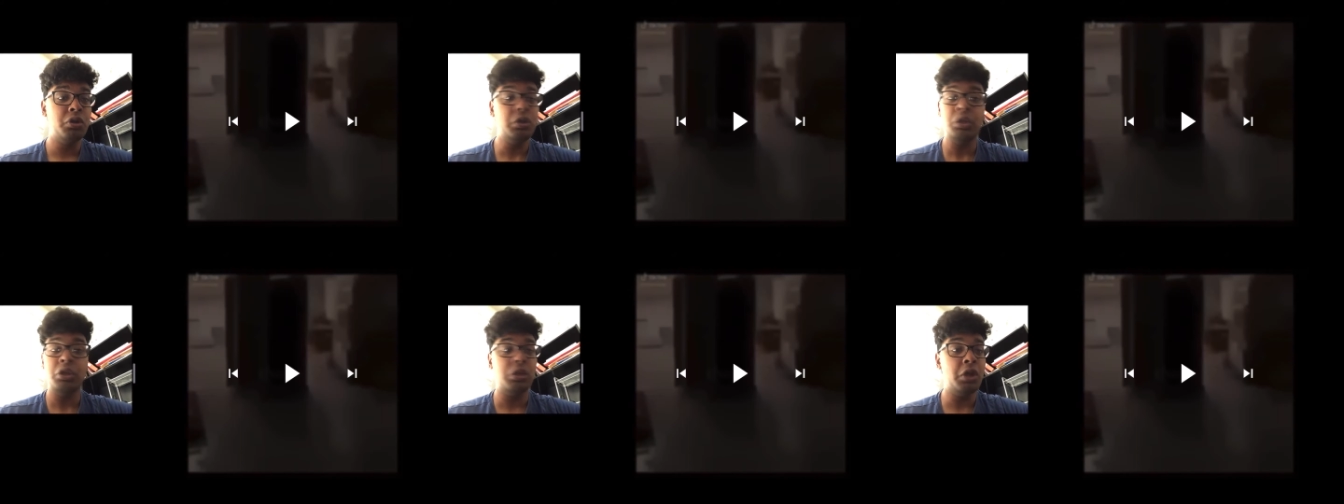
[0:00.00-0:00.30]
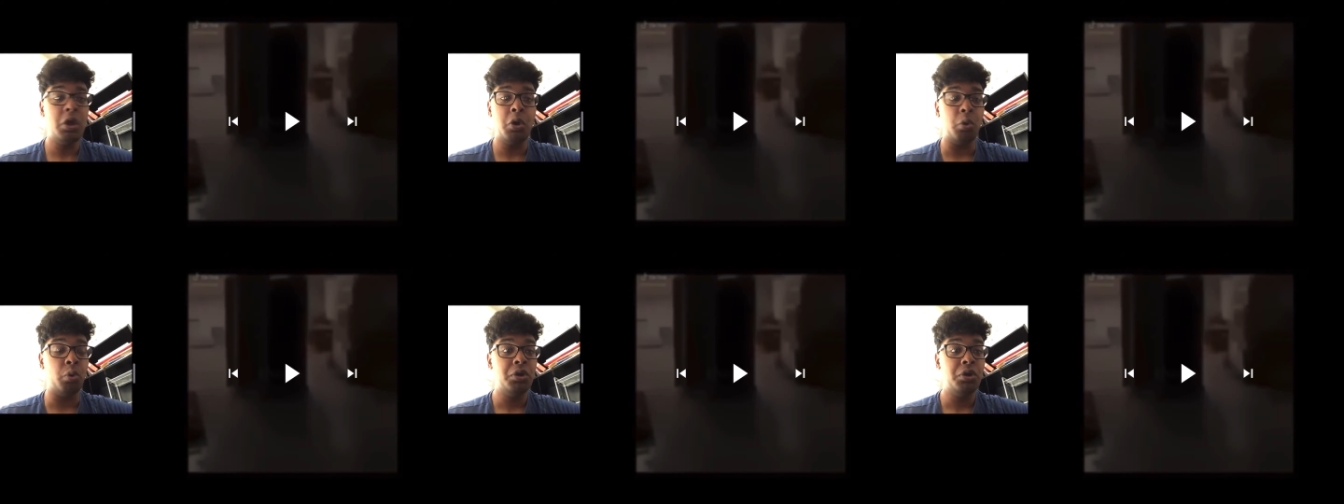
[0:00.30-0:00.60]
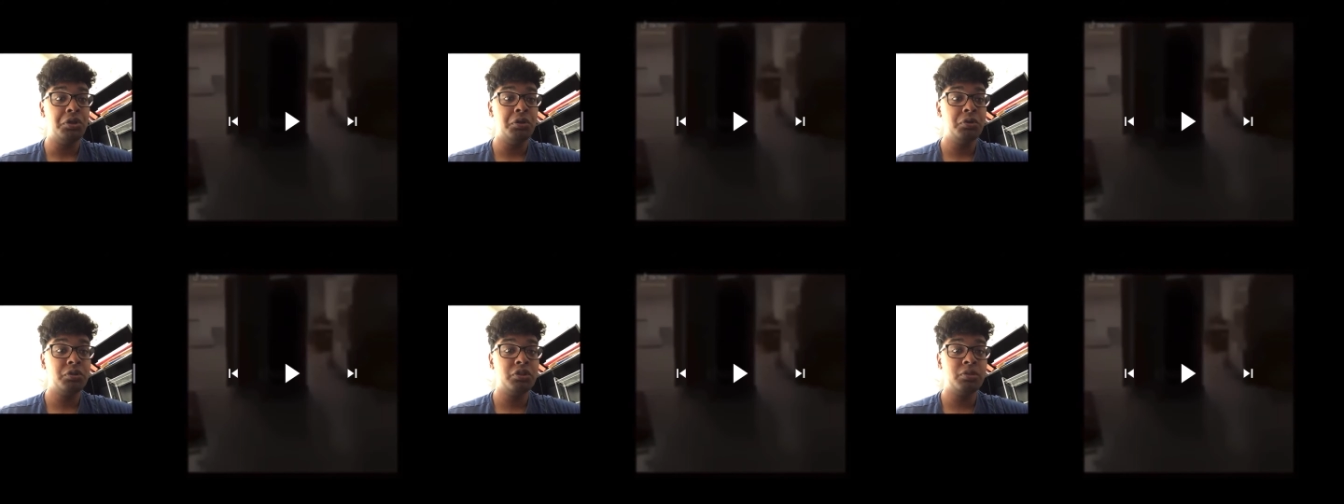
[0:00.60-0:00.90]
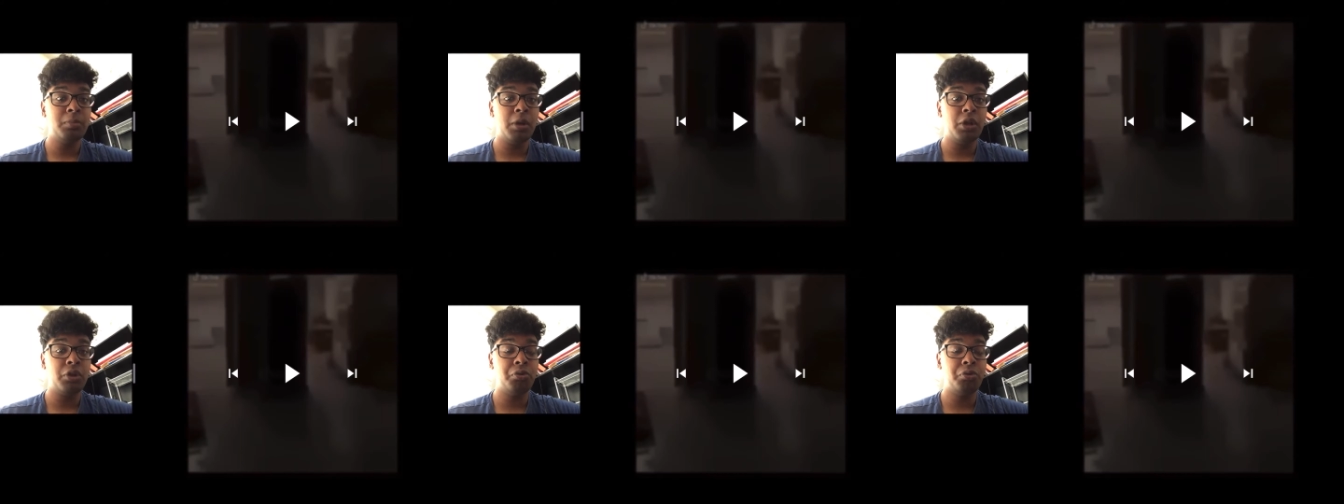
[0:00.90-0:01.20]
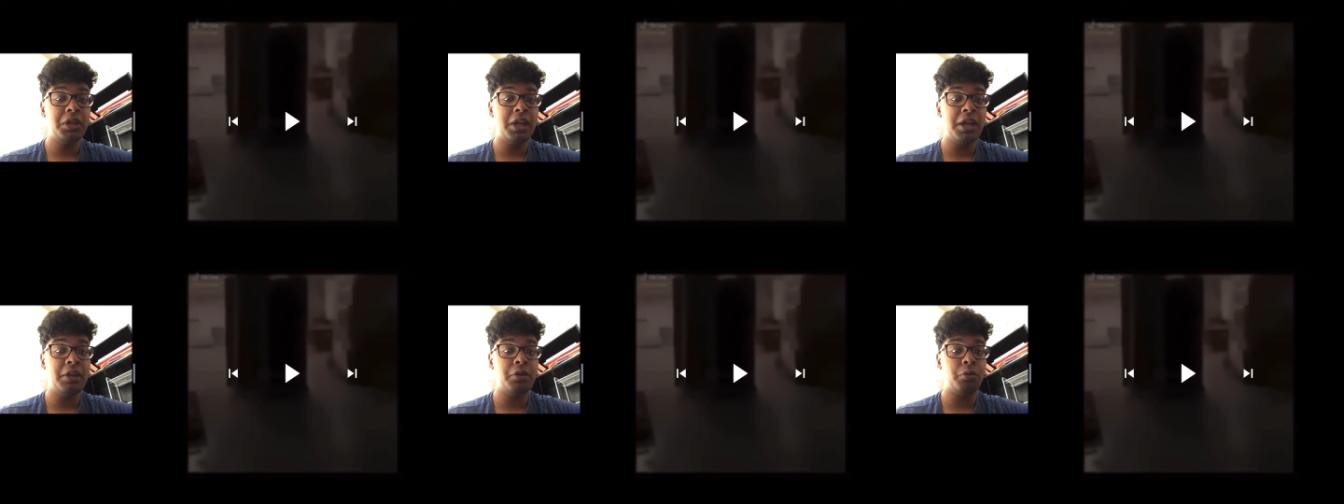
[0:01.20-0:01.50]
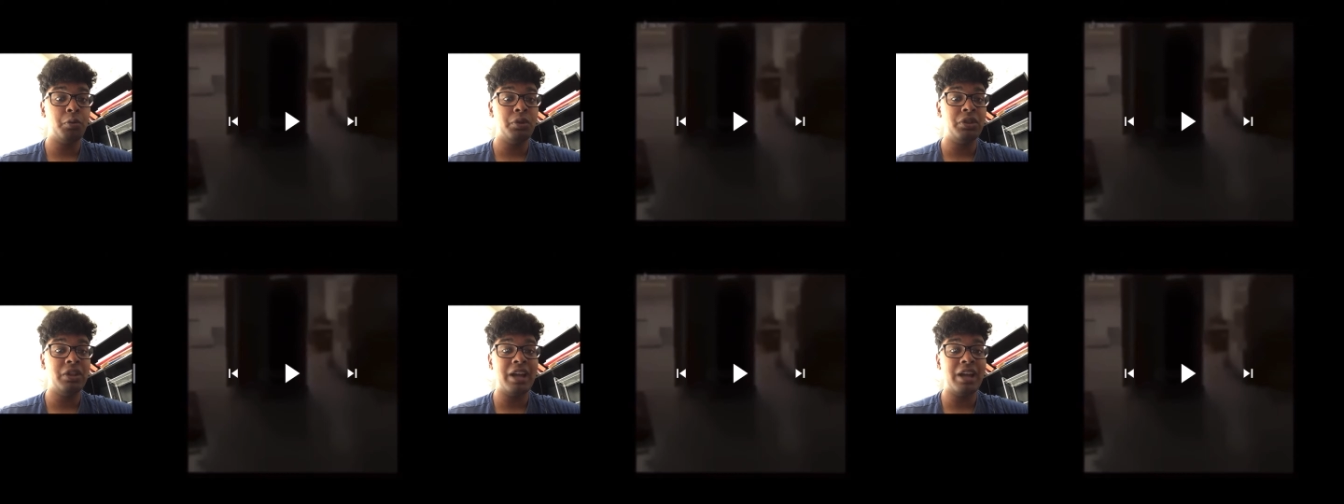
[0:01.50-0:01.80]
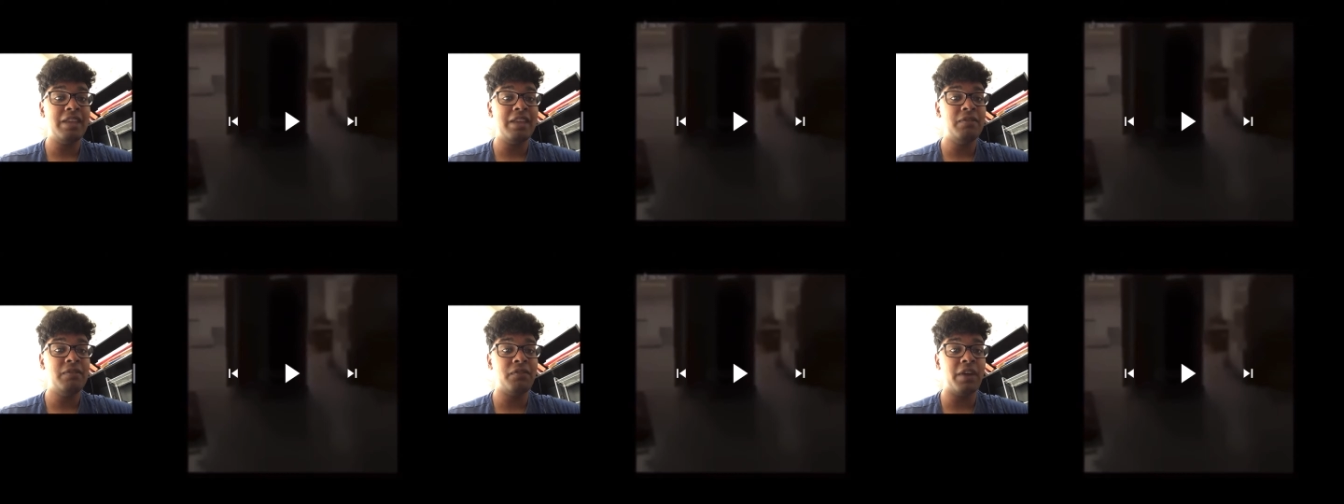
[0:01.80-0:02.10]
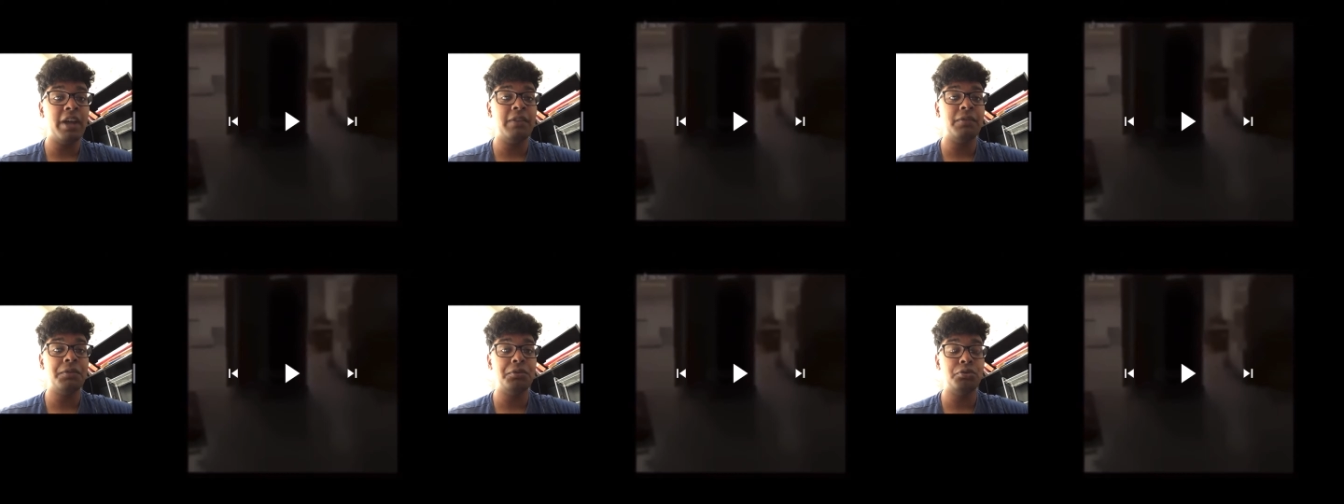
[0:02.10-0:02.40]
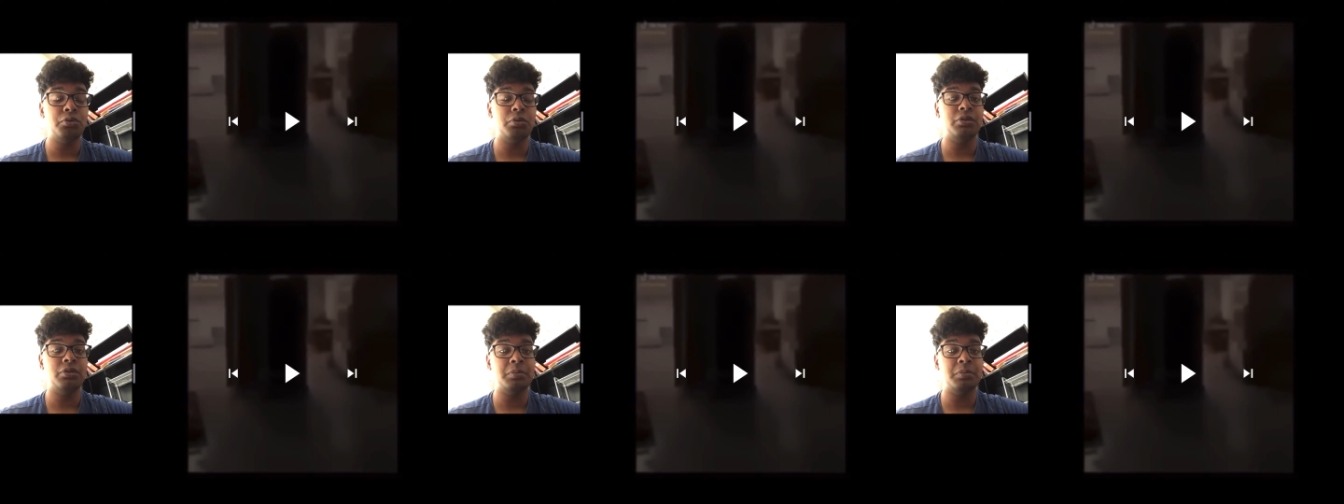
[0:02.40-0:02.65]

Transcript: no, you're small creator with not even 500